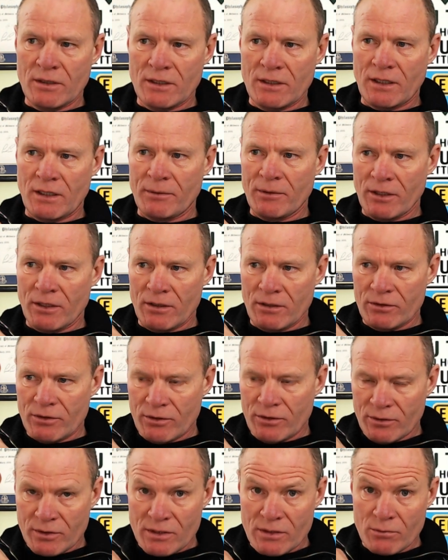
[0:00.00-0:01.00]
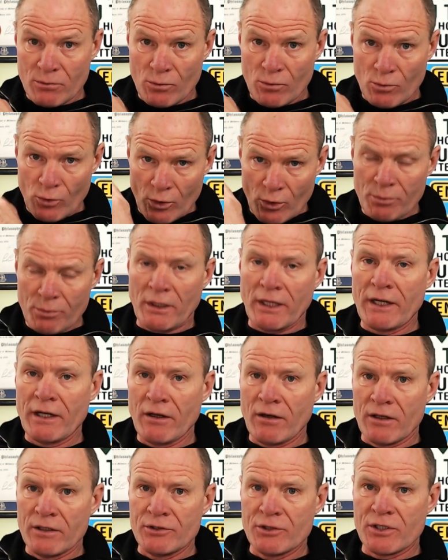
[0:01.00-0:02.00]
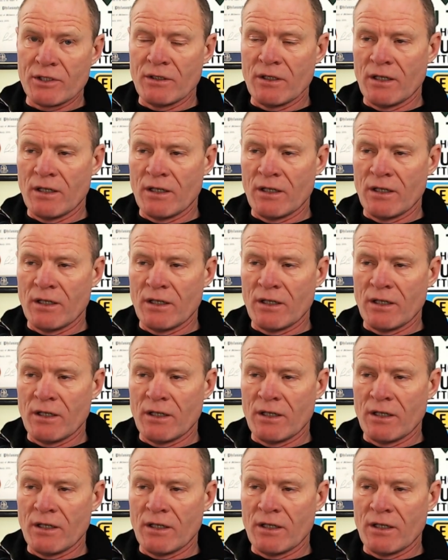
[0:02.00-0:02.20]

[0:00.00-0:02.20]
I'm going to do some route planning on G,